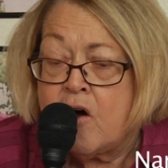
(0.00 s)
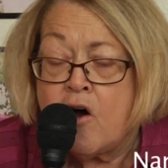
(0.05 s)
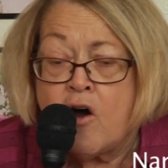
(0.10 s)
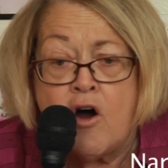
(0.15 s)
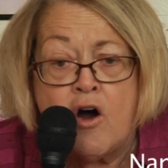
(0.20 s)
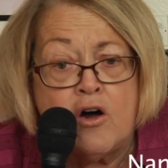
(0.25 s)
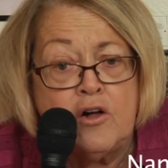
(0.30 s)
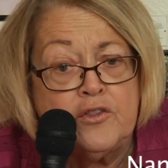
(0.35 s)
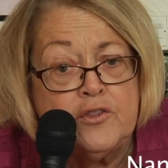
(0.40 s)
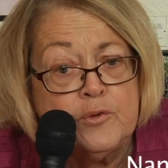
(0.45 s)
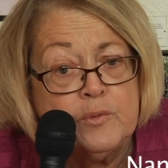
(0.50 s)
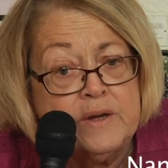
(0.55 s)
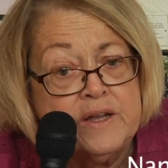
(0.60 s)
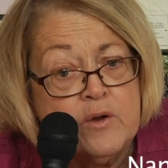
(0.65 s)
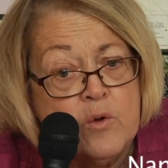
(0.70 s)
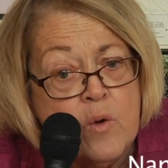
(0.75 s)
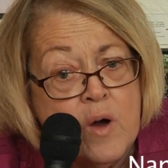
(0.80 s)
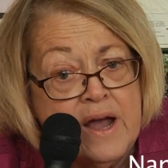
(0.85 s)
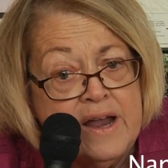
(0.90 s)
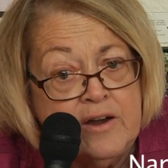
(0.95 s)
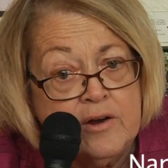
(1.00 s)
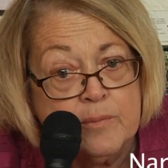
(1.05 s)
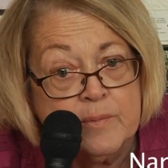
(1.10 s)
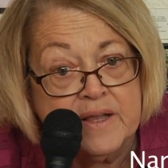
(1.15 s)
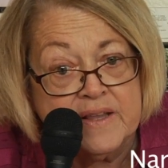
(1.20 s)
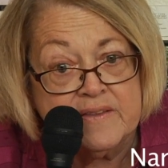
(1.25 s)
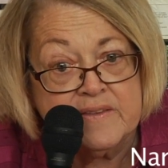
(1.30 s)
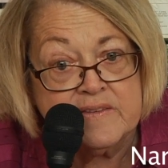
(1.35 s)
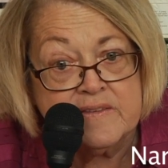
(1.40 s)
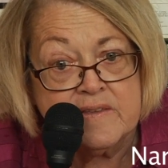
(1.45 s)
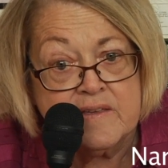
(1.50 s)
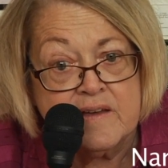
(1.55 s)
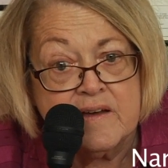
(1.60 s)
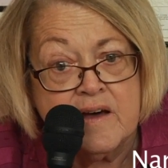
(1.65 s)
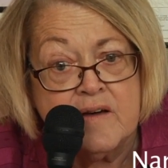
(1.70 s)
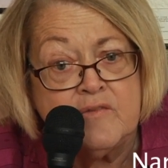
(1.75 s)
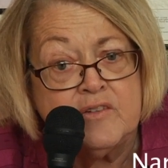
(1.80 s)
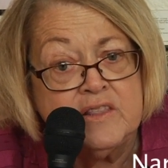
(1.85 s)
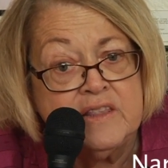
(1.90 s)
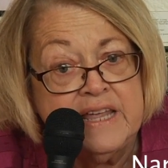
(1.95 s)
All the requirements
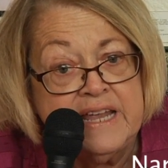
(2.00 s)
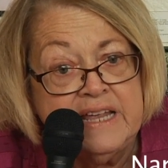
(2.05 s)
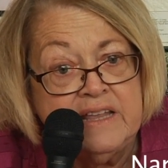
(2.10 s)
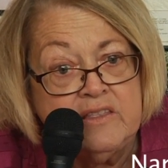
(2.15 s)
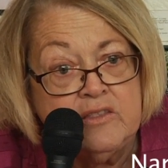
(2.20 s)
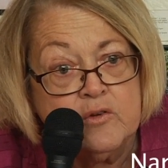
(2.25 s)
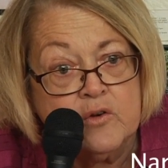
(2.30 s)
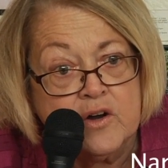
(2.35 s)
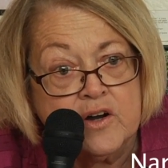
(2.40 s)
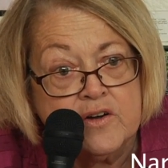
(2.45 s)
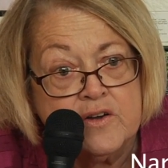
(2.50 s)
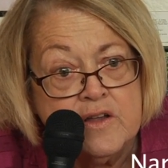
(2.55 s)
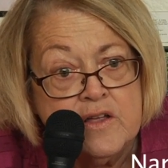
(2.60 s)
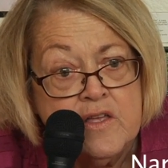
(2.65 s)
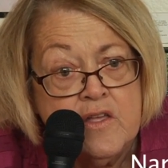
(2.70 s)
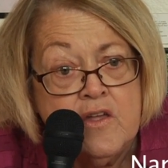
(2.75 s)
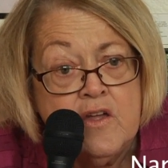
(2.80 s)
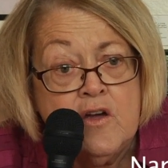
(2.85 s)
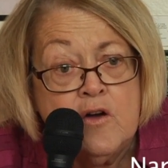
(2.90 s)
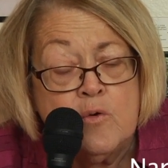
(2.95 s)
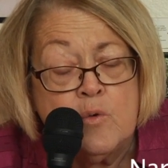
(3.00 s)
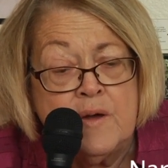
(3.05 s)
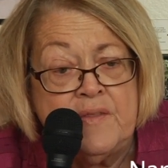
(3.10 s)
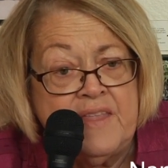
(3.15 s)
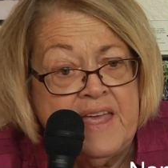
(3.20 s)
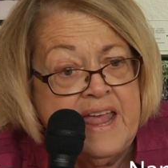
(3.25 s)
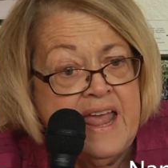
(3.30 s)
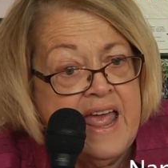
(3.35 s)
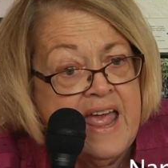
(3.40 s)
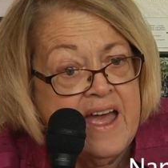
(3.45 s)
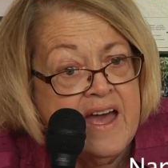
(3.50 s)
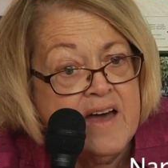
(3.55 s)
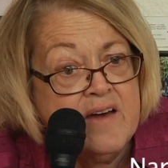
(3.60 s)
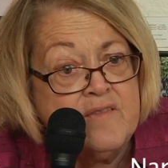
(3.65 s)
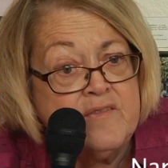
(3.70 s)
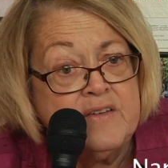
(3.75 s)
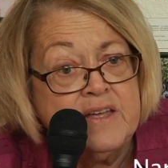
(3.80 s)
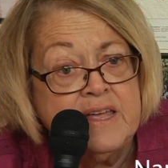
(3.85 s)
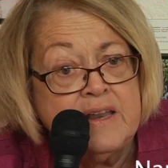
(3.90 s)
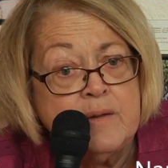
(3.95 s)
of a landlord when they
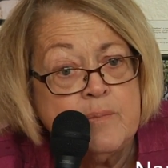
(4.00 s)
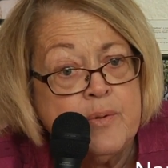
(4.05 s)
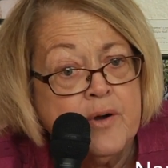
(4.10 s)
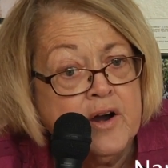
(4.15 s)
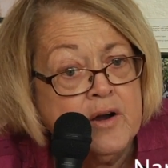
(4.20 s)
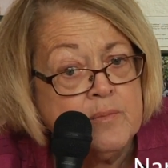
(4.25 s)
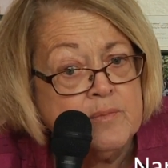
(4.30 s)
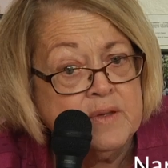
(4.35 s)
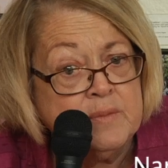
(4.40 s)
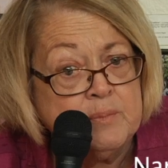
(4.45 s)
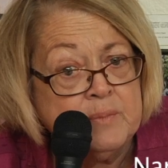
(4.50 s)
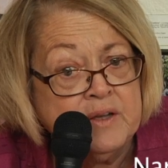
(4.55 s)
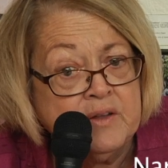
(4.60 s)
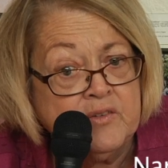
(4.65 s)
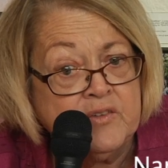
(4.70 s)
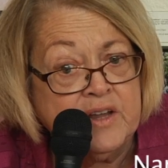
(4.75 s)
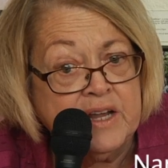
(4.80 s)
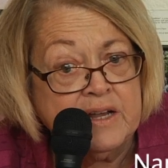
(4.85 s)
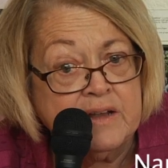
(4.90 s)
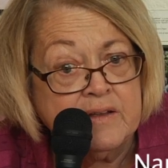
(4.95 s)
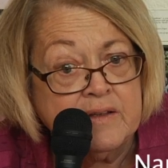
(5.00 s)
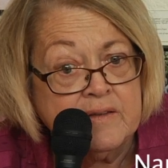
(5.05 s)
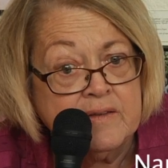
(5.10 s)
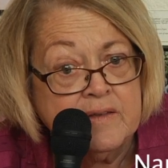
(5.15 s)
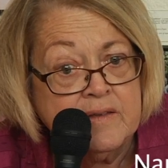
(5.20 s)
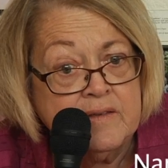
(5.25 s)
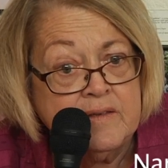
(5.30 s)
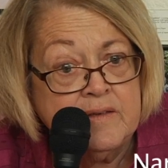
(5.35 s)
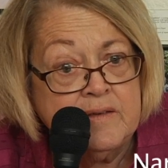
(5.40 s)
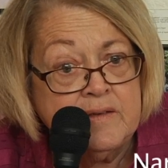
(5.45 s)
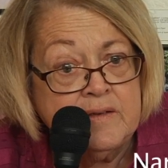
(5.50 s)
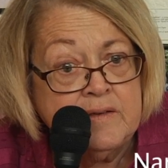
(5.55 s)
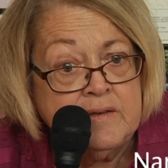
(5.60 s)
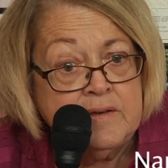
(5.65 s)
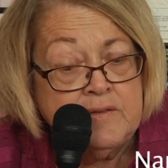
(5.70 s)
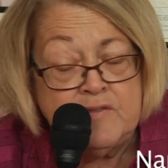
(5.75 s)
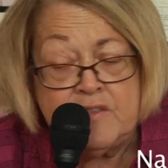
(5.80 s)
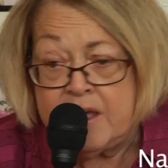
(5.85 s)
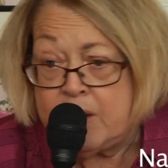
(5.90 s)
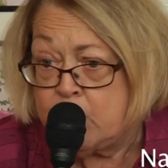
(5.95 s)
have an apartment building.
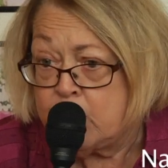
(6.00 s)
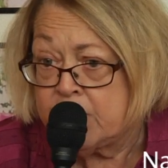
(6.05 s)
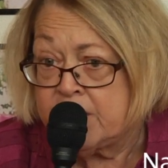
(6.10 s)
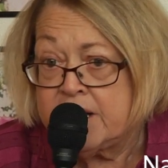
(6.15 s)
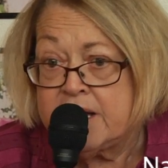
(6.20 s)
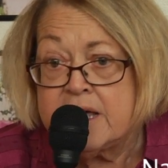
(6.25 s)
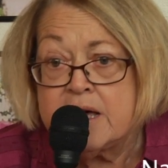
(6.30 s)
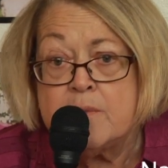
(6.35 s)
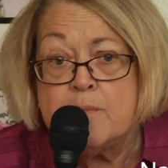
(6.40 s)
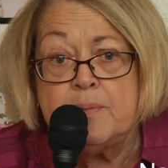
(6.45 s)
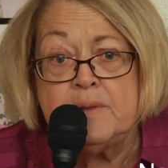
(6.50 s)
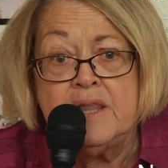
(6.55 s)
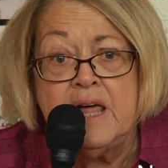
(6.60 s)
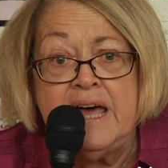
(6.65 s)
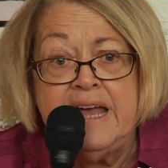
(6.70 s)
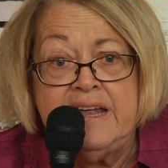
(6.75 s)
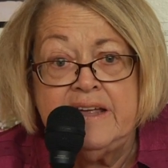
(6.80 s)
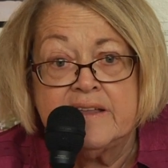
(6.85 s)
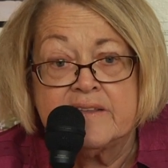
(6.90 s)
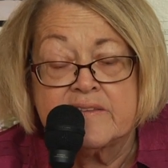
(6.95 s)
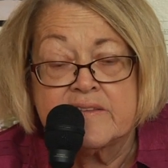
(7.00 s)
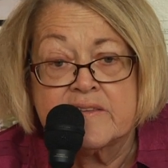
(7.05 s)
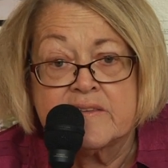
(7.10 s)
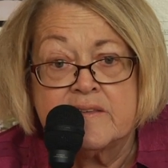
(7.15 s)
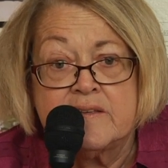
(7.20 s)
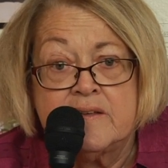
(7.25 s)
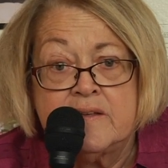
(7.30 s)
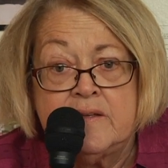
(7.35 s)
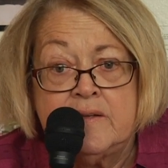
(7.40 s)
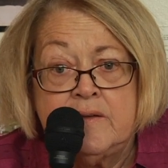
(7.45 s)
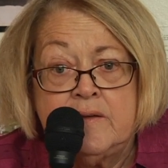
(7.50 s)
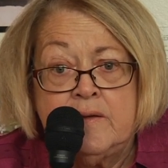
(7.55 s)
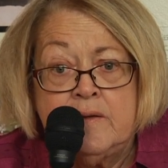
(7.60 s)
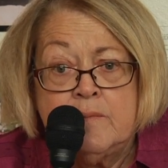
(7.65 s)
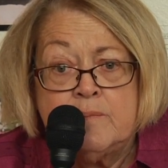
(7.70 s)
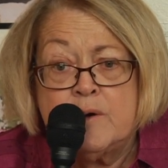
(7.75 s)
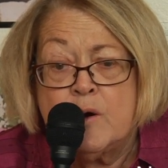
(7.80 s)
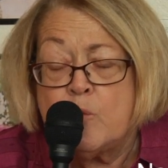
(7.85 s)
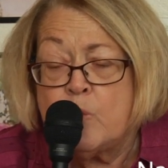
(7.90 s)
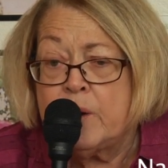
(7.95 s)
They were in compliance.
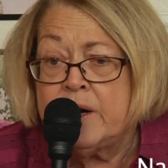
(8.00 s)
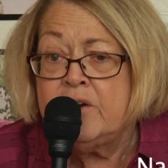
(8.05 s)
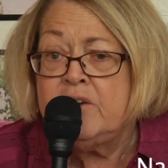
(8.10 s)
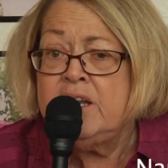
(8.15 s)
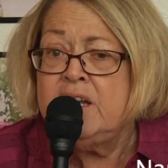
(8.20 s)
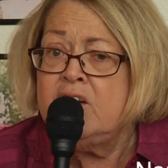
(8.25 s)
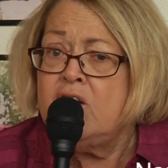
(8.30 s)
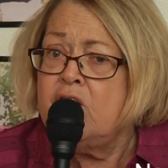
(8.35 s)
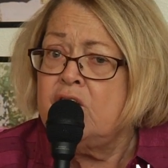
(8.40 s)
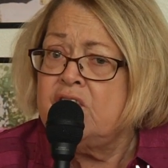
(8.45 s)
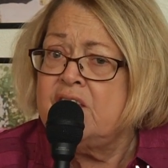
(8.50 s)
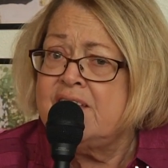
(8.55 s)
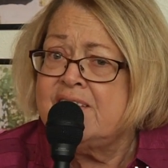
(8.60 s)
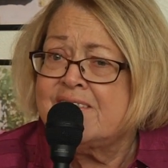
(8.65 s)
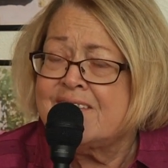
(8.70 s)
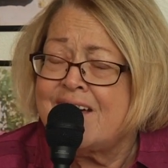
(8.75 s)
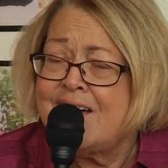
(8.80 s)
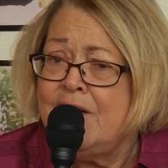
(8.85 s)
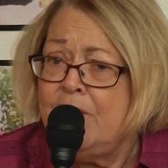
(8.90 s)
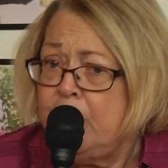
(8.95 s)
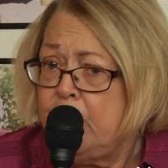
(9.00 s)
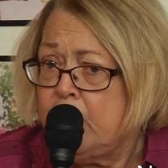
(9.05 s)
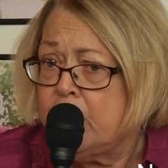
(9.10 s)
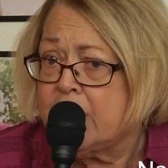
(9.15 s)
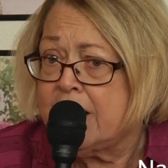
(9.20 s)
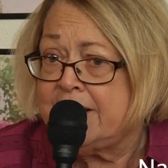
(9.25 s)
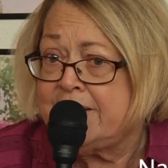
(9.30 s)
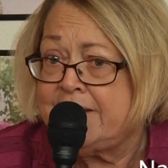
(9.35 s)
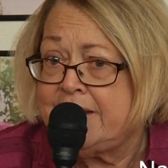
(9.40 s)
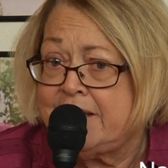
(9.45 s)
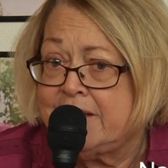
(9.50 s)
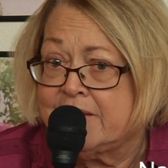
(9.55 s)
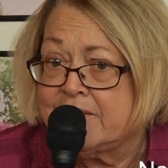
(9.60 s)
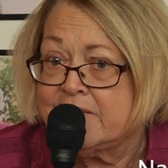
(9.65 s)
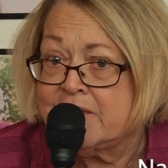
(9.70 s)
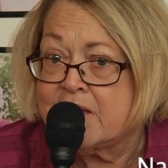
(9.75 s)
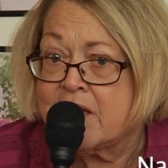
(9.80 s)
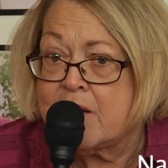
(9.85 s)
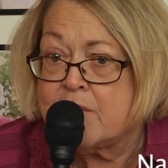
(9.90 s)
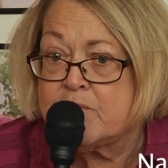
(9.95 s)
But where did all these other
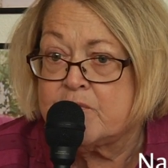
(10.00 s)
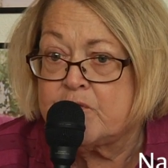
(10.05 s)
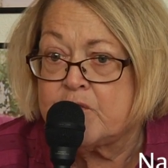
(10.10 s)
ideas come